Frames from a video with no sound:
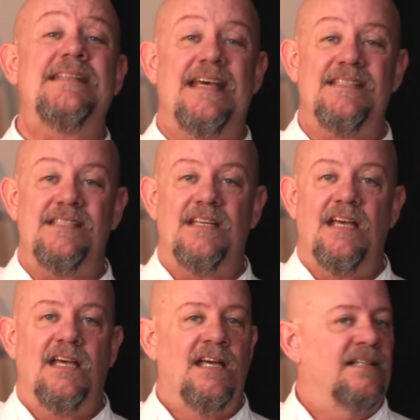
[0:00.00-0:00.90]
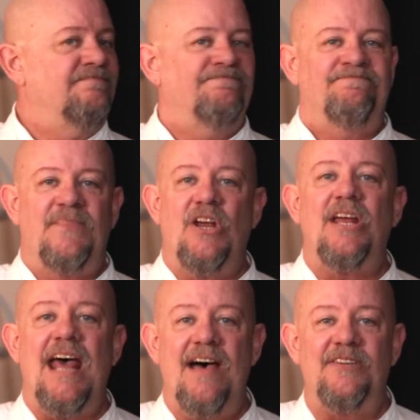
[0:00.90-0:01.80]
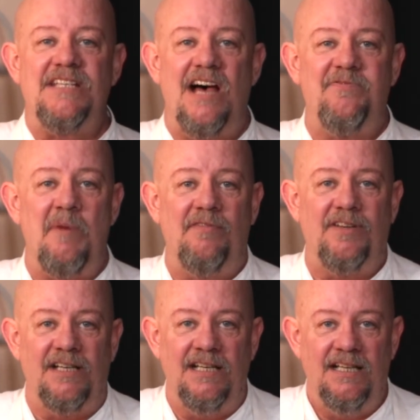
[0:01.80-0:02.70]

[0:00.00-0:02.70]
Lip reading: this, you're gonna have a tough muffin.